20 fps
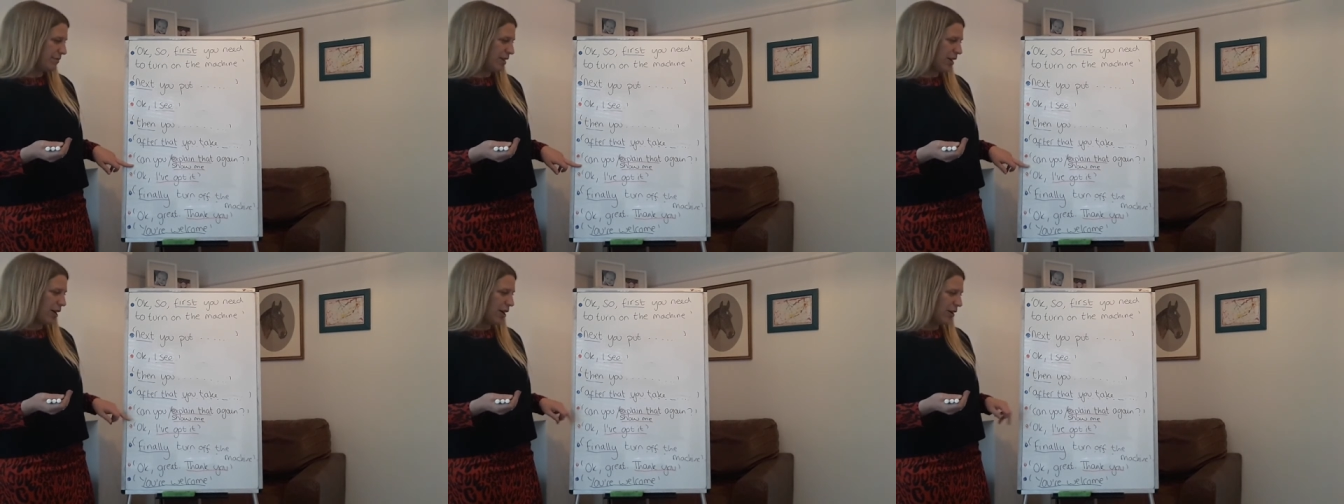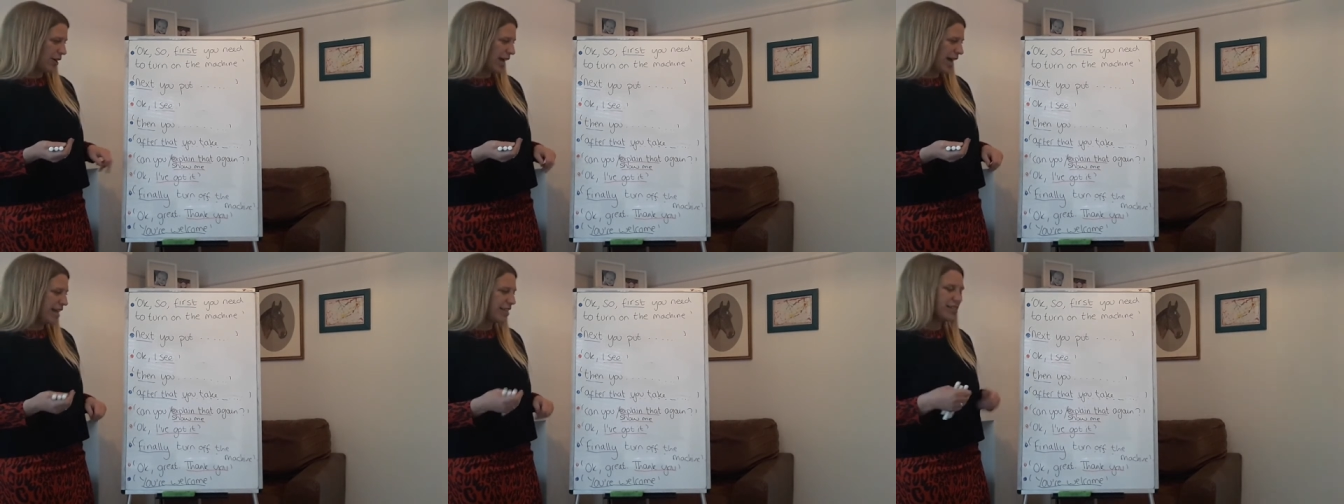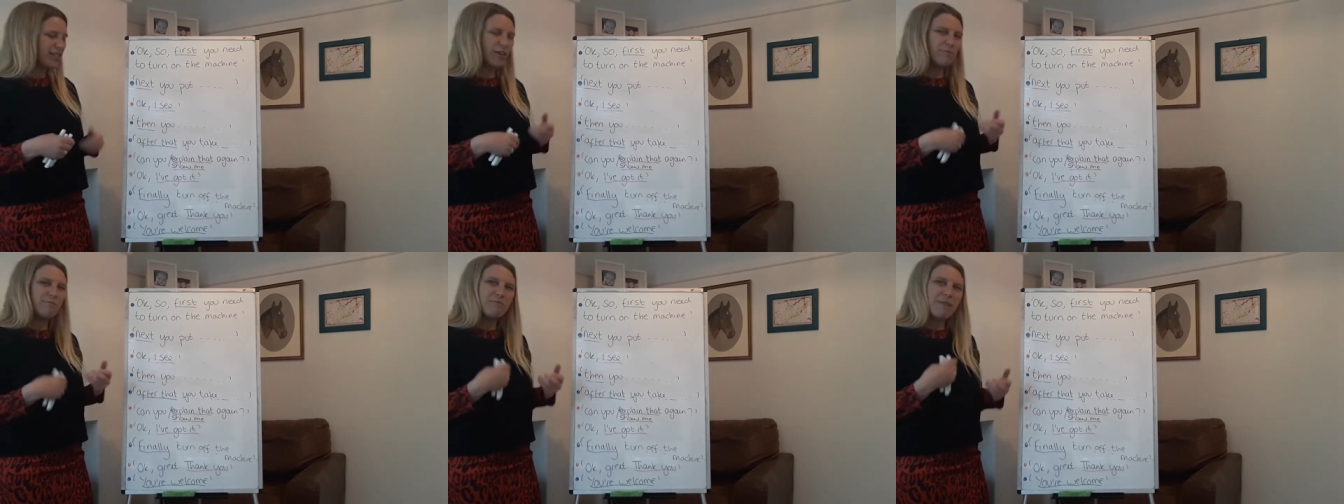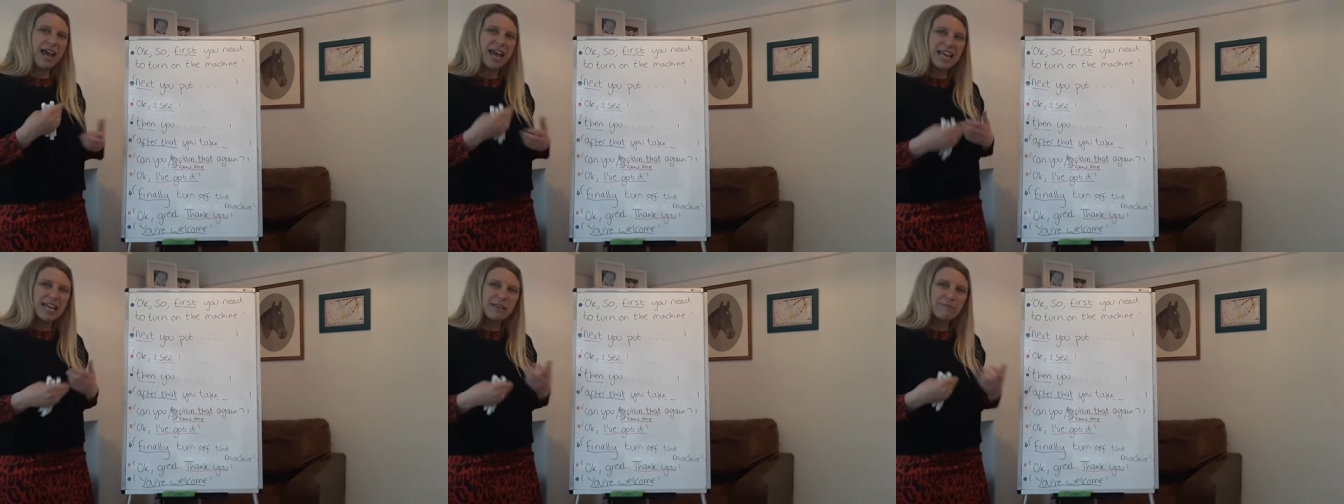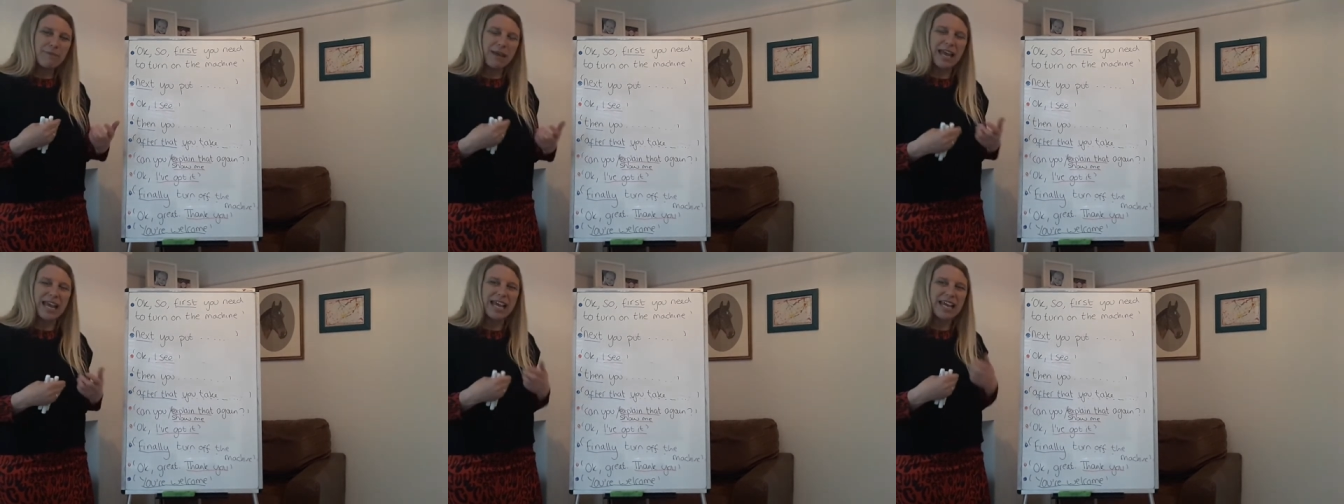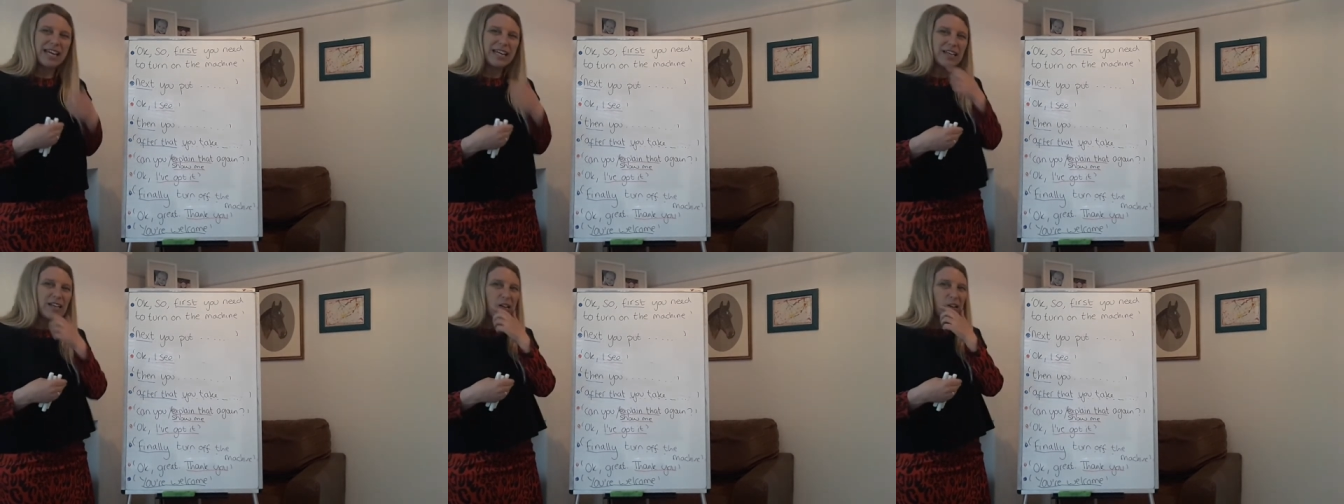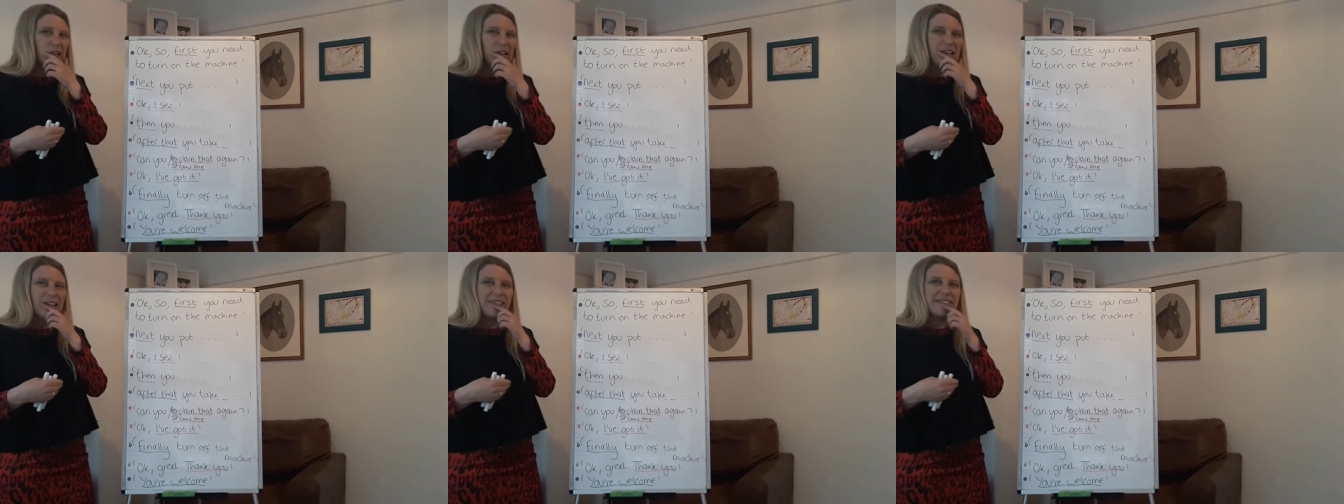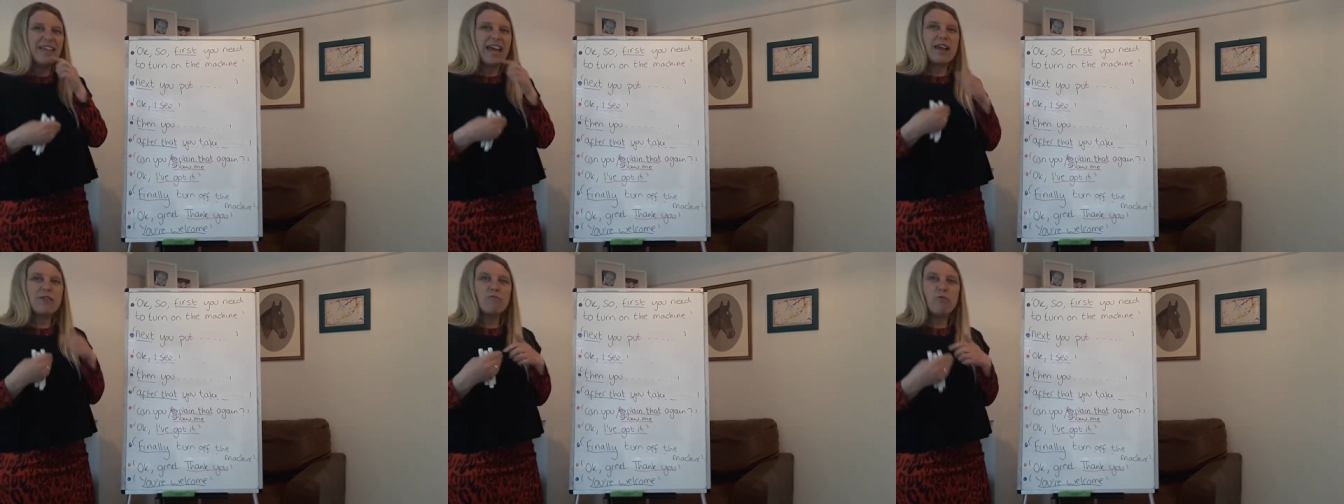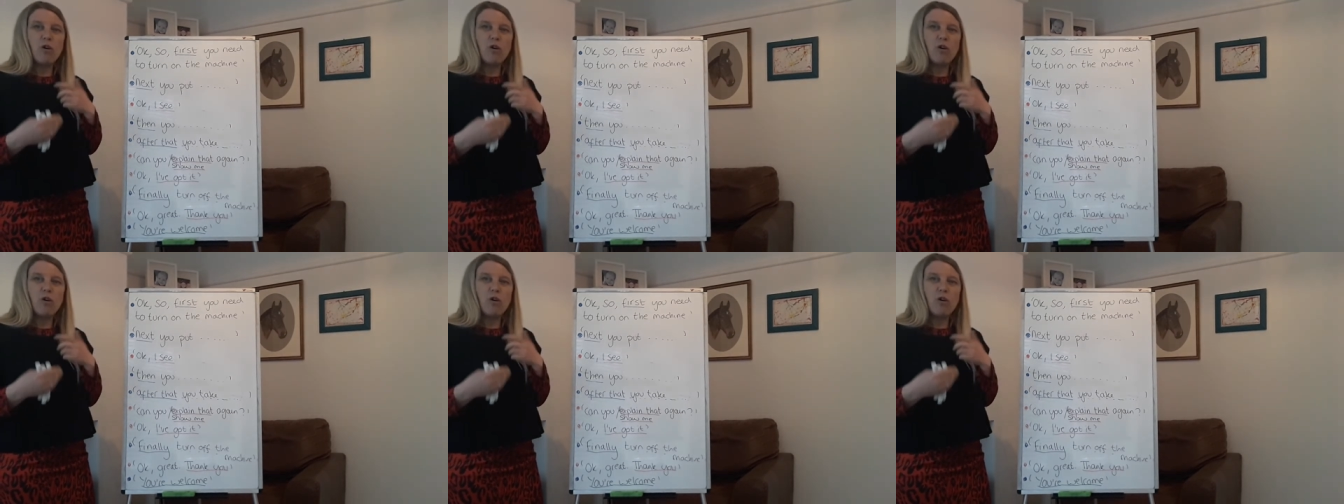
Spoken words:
Okay, so maybe they